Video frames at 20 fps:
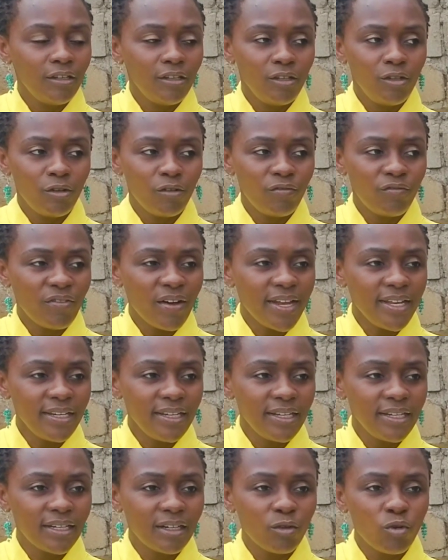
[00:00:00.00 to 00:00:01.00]
you're
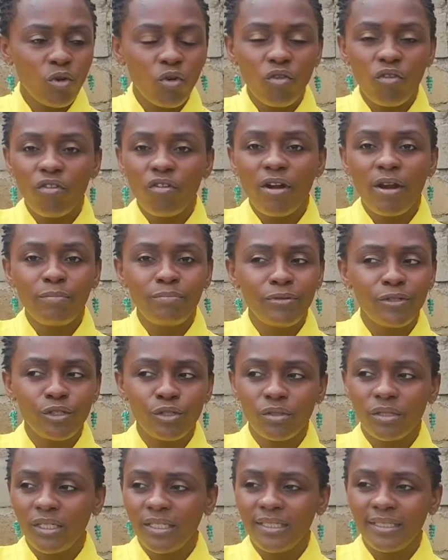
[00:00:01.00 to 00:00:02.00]
finding
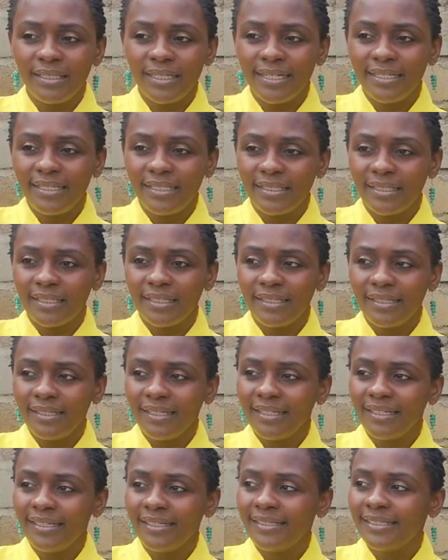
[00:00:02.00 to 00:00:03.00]
corruption is at
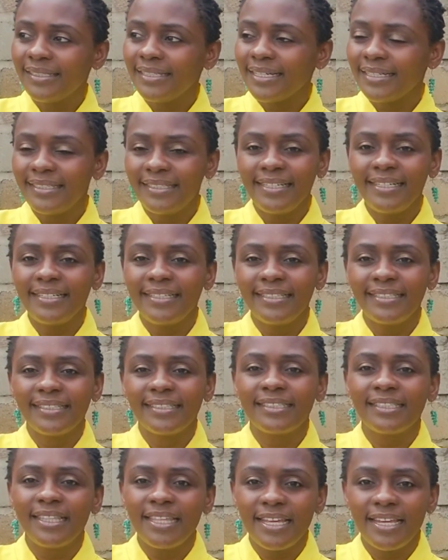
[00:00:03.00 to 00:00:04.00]
it's at its
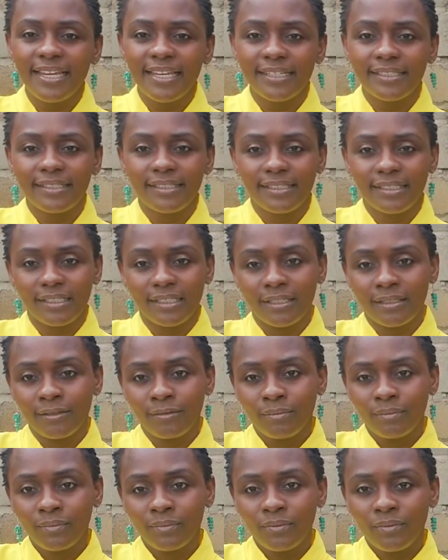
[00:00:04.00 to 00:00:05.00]
thickest
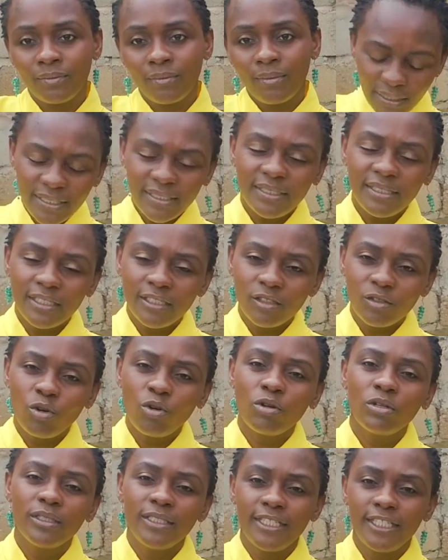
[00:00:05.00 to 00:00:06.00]
this is
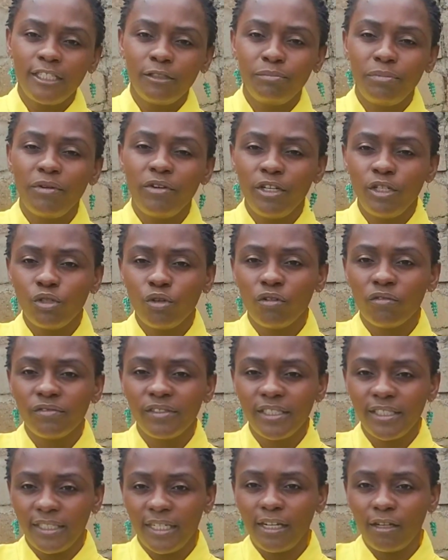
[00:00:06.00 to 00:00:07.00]
all the spirit of
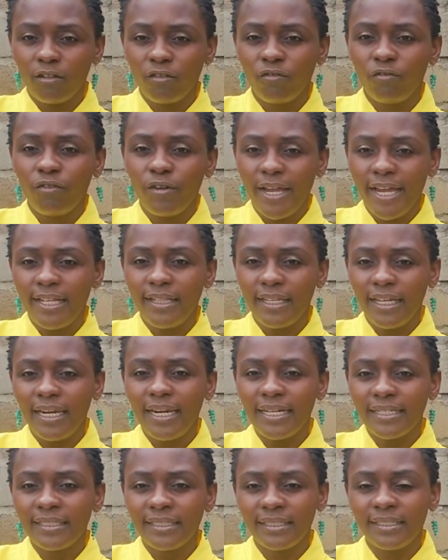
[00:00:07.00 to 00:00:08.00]
self we are in the
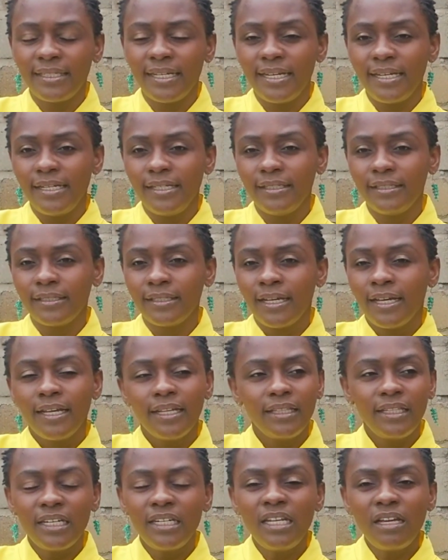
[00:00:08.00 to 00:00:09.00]
last days
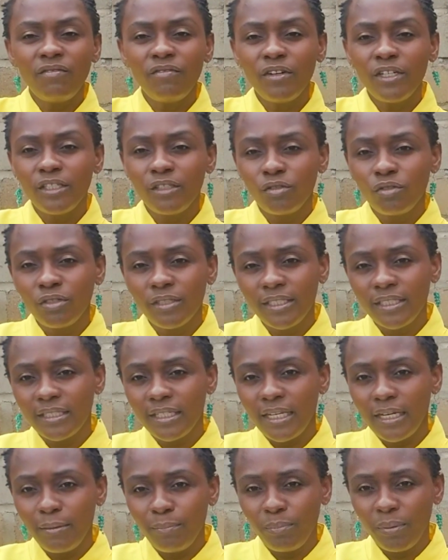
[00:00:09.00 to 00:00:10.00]
the devil is not
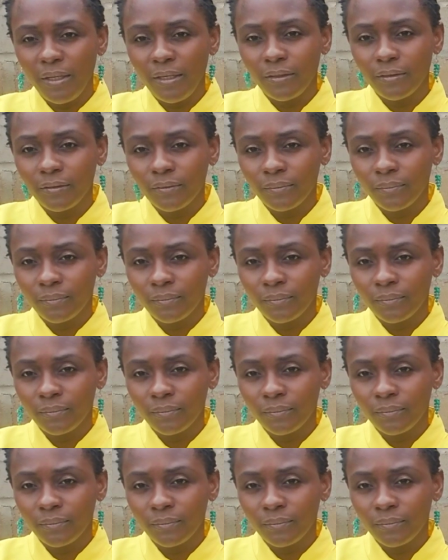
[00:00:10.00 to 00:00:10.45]
sleeping